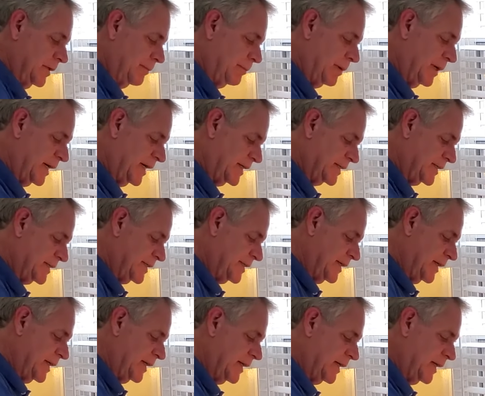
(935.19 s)
But
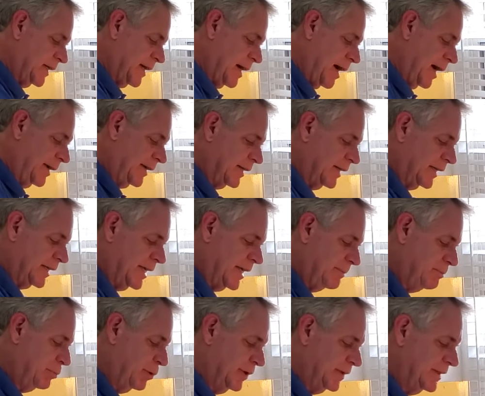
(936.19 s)
I'm going to
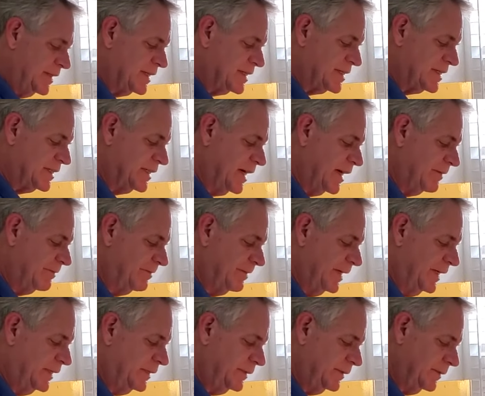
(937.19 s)
keep putting this stuff
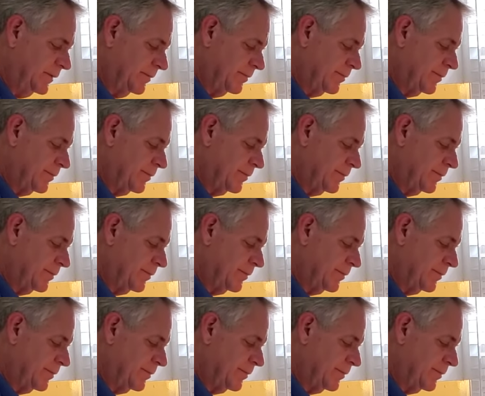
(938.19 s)
in.